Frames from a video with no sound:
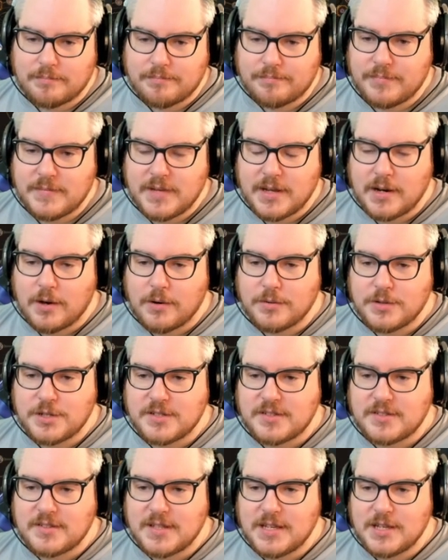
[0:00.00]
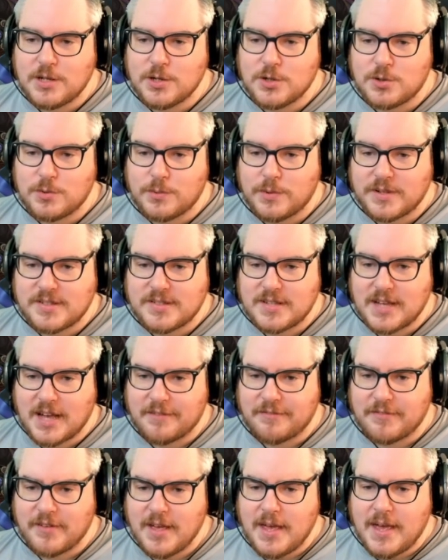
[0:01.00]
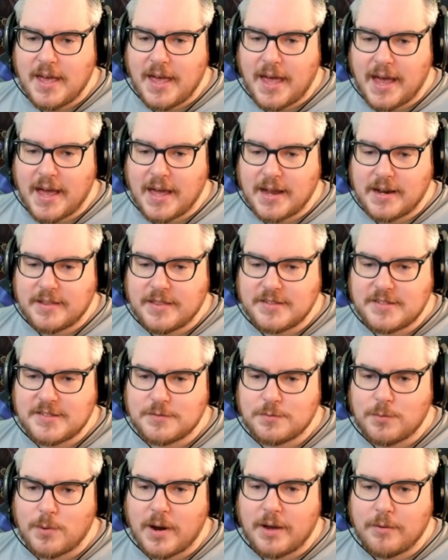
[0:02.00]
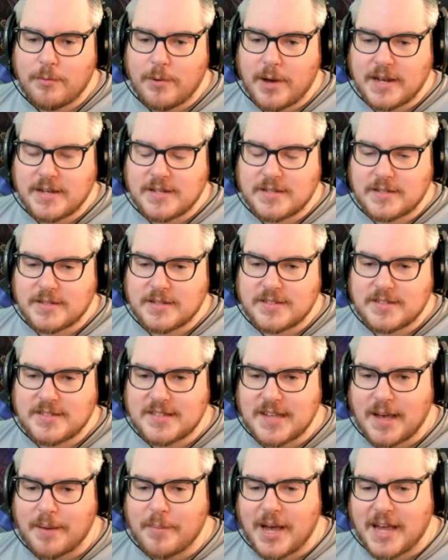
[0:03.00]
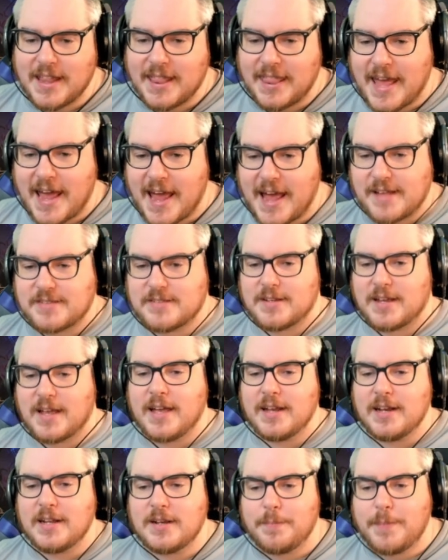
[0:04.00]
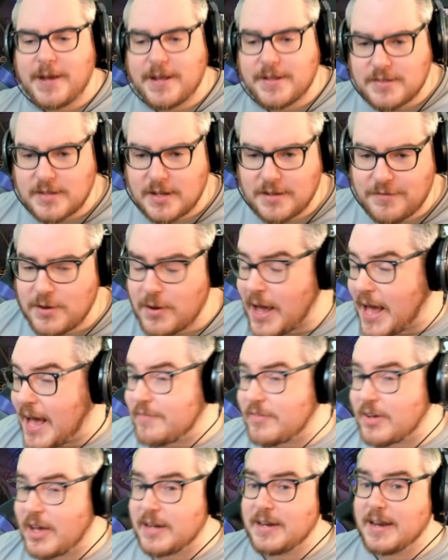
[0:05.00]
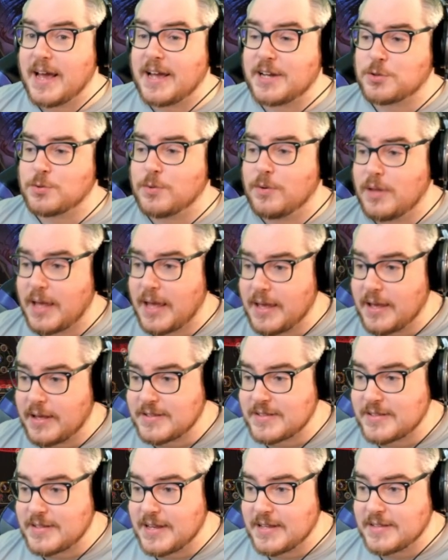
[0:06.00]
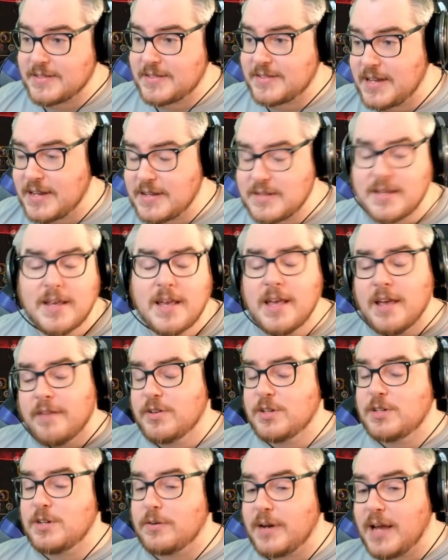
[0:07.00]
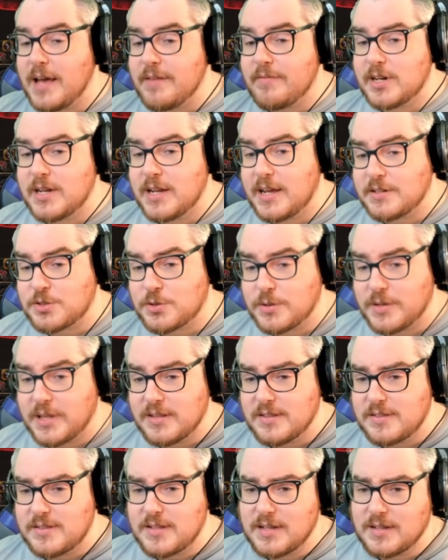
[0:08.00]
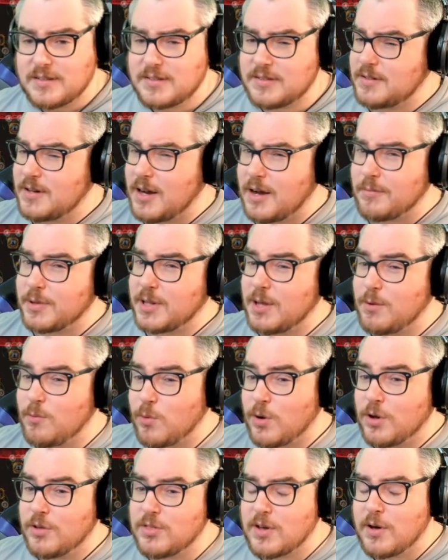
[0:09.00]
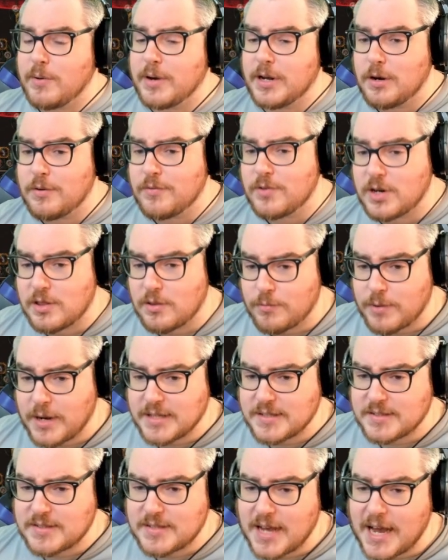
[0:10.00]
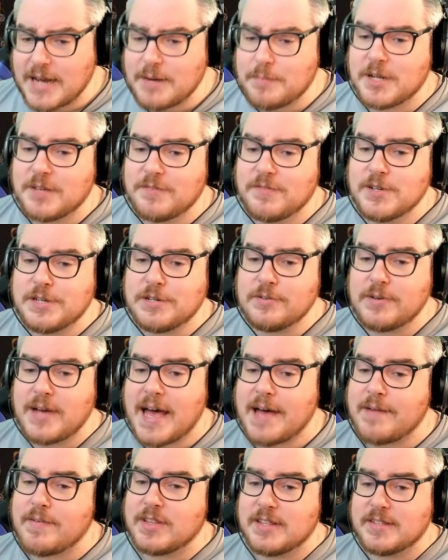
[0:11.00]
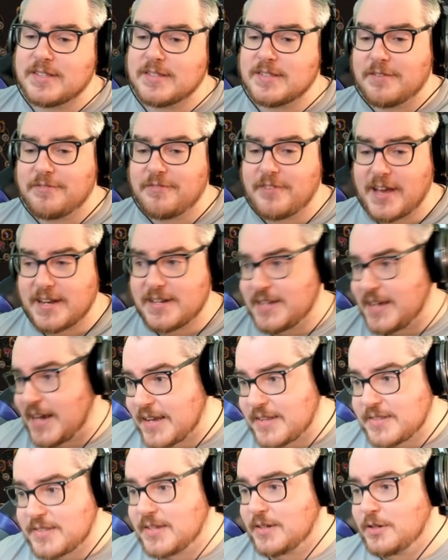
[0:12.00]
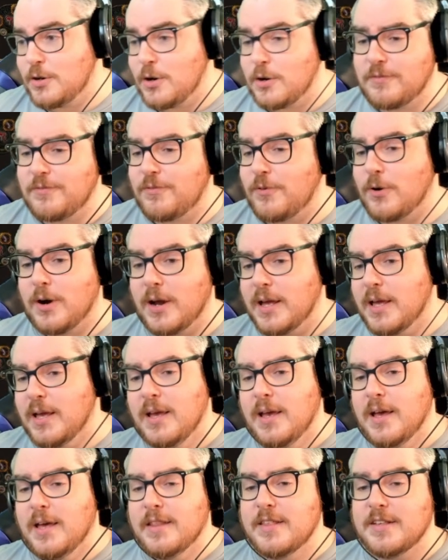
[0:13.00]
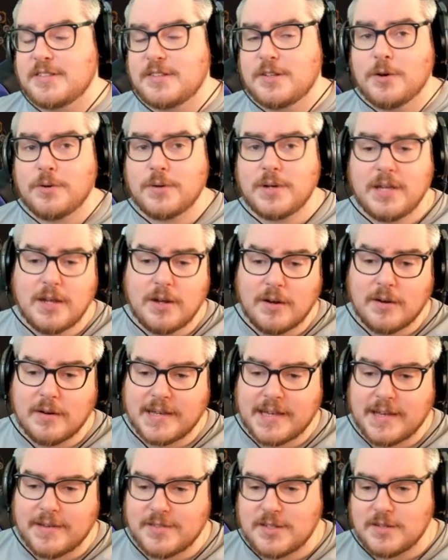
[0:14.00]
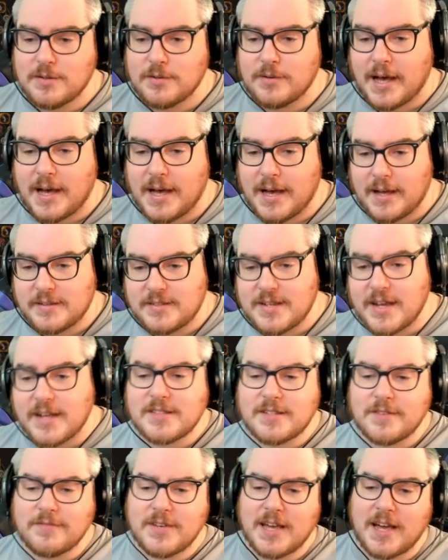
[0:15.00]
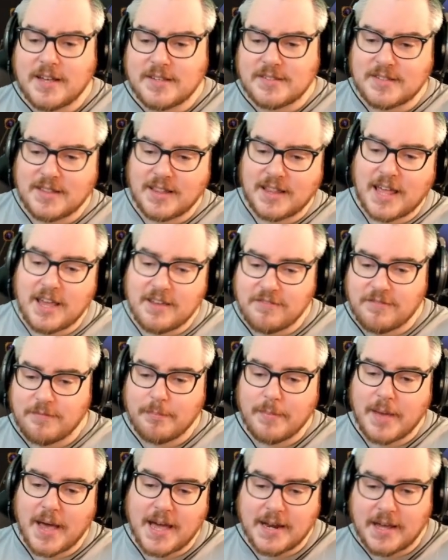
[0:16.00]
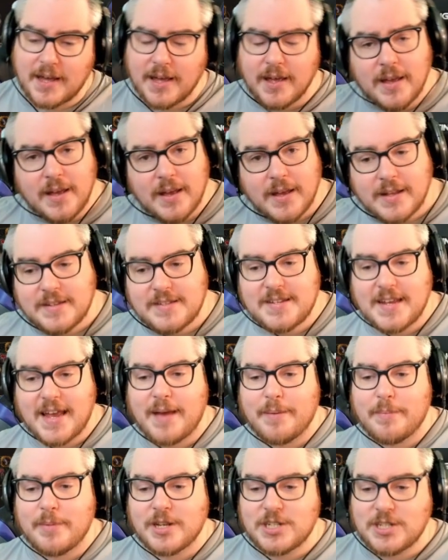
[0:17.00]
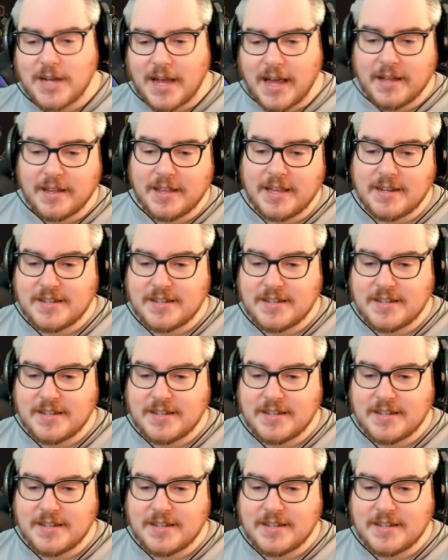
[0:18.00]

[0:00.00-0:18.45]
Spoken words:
you know, just the usual stuff. And this is where I went semi-last. It kind of depends on if you have Unnatural Instinct. If you don't have Unnatural Instincts, it's not really worth going over to the right side. But if you do have it, this is a fantastic node for it. This node here gives you tons of ES, life, mana, damage, LE